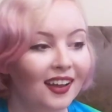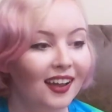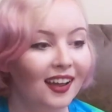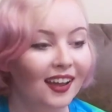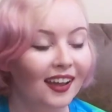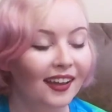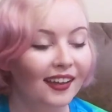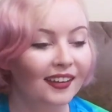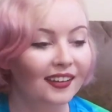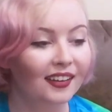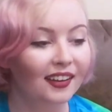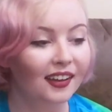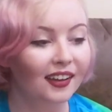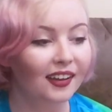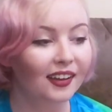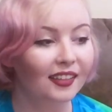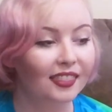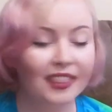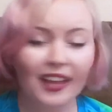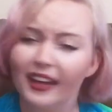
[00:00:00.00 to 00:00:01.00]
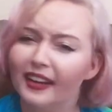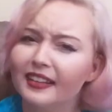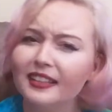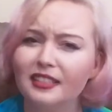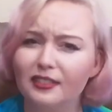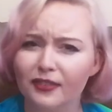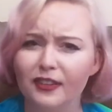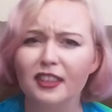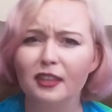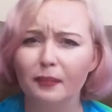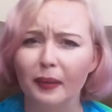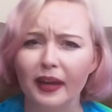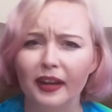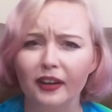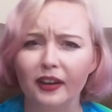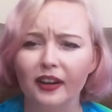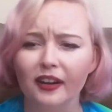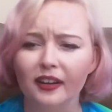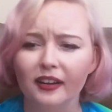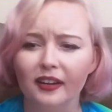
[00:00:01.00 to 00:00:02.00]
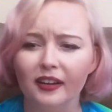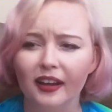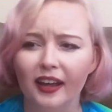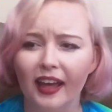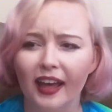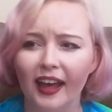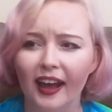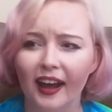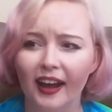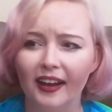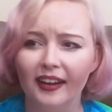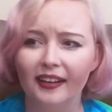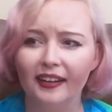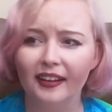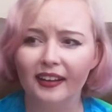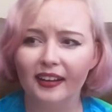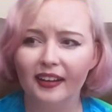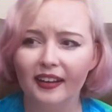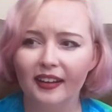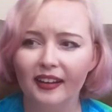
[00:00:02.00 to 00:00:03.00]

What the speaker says: And that is for the better. And